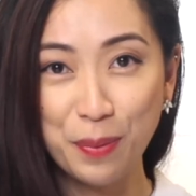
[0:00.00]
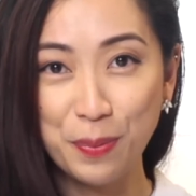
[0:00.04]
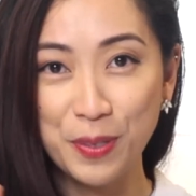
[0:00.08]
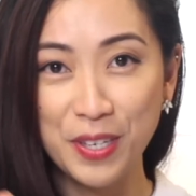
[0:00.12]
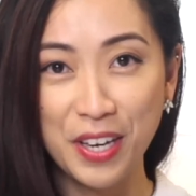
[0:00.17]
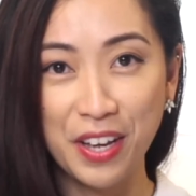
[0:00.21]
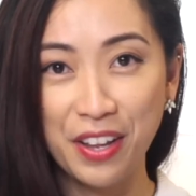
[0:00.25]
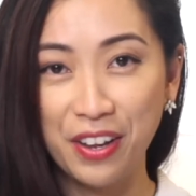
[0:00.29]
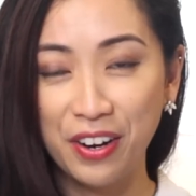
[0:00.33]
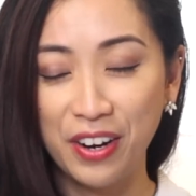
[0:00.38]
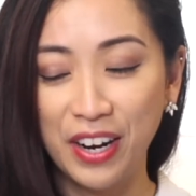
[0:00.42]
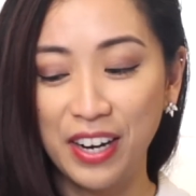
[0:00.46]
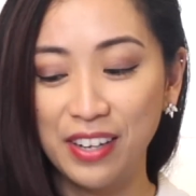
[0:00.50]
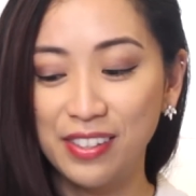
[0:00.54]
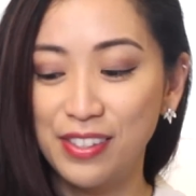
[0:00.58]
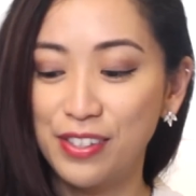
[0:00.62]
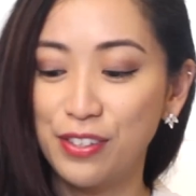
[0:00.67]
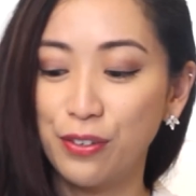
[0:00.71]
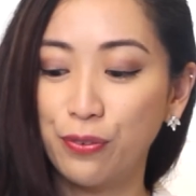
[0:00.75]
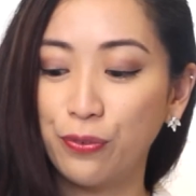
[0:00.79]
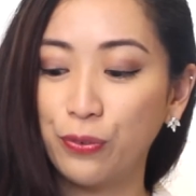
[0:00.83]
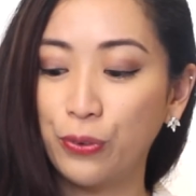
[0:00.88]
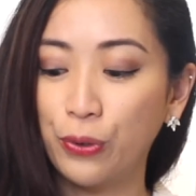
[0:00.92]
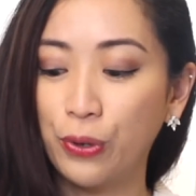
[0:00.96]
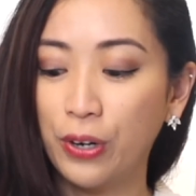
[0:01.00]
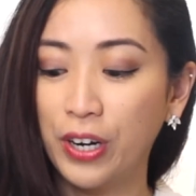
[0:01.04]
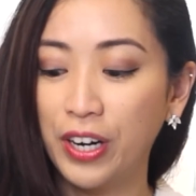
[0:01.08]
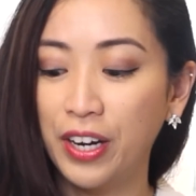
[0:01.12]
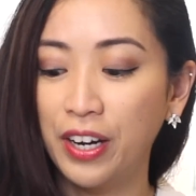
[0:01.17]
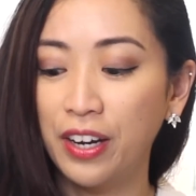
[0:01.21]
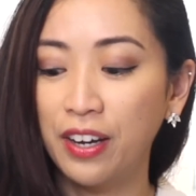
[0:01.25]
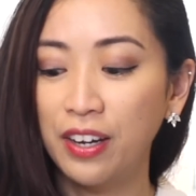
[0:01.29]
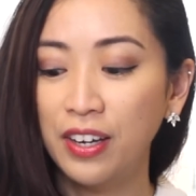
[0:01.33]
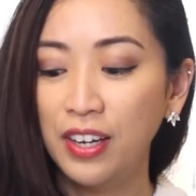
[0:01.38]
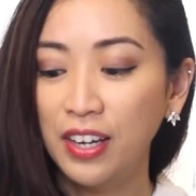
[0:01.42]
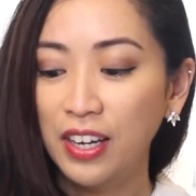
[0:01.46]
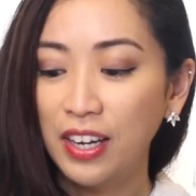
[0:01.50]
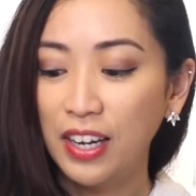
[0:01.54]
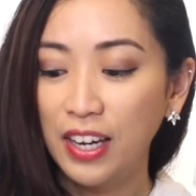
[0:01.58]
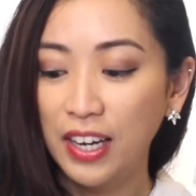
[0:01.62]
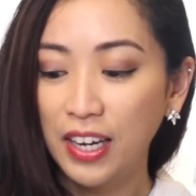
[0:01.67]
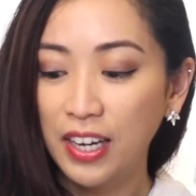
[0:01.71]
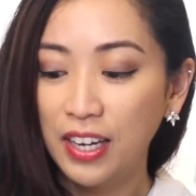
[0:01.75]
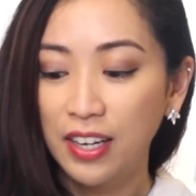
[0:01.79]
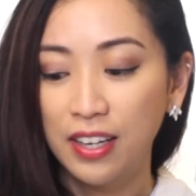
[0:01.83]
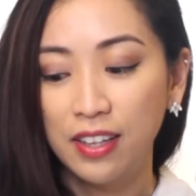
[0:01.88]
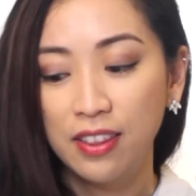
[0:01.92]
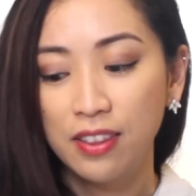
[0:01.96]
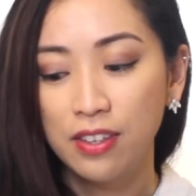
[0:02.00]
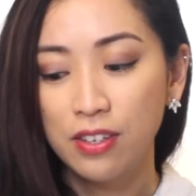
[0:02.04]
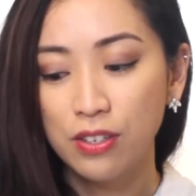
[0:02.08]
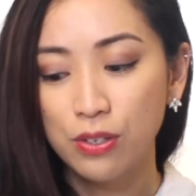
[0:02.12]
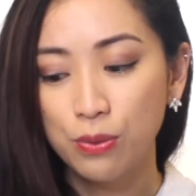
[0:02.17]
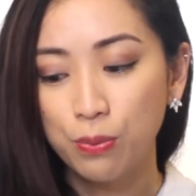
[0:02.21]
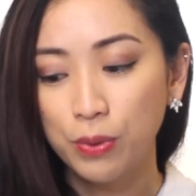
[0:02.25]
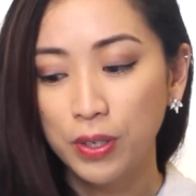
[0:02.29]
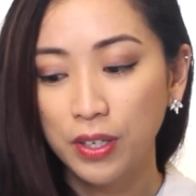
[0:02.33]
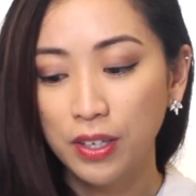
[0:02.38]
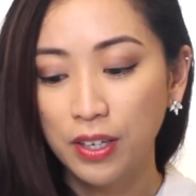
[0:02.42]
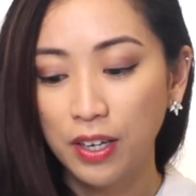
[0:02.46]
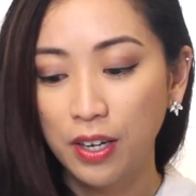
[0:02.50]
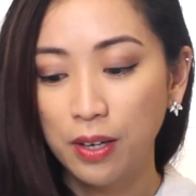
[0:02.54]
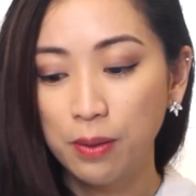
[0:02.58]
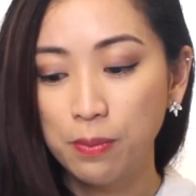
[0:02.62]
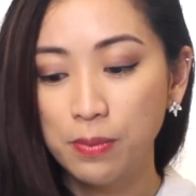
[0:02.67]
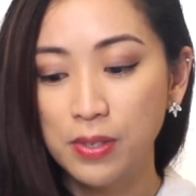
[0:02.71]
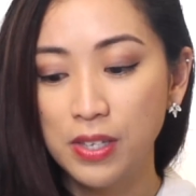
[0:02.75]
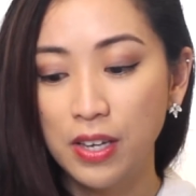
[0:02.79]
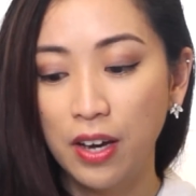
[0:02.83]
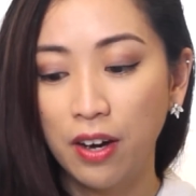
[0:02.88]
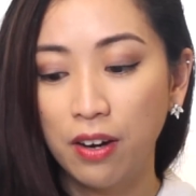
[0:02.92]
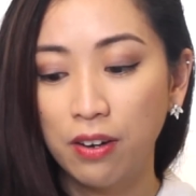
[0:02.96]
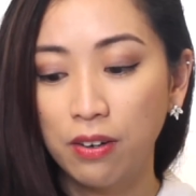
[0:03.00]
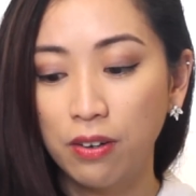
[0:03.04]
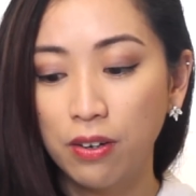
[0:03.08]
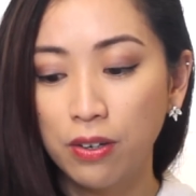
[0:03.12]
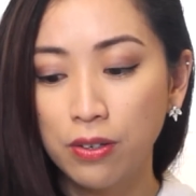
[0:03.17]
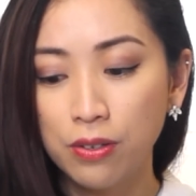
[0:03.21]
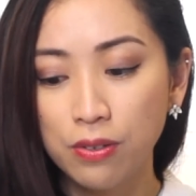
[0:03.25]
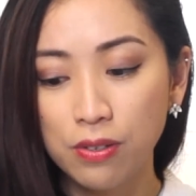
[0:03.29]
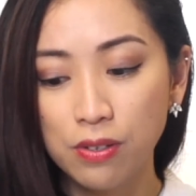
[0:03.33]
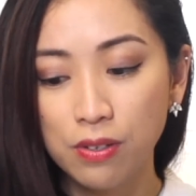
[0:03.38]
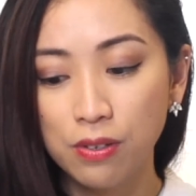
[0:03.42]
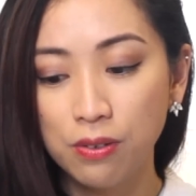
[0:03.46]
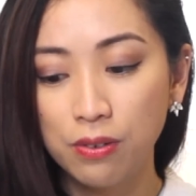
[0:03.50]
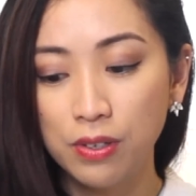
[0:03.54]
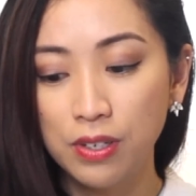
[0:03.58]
seller at Sephora, and this one comes out also